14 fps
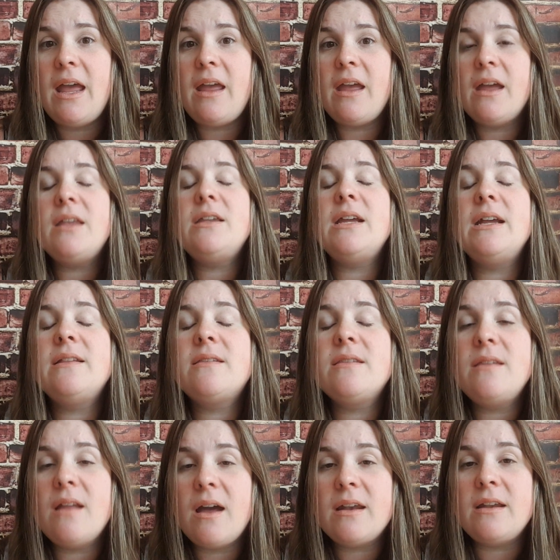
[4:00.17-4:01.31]
and it's
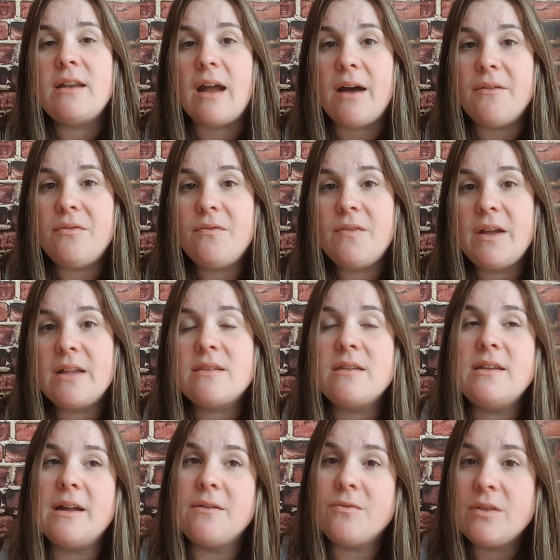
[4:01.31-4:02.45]
not enough. It's
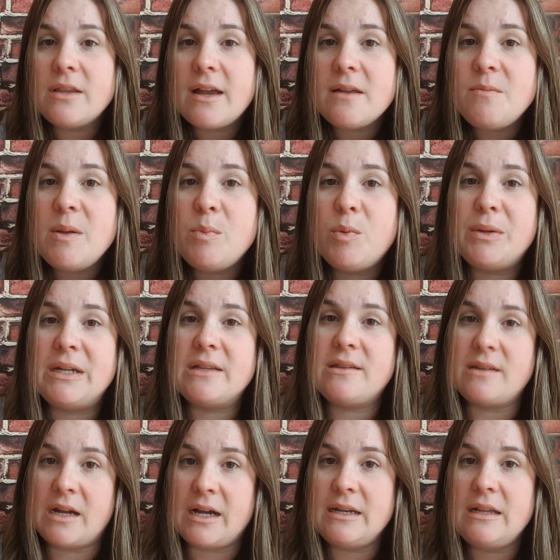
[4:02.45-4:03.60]
enough for a lot of people, but it's not.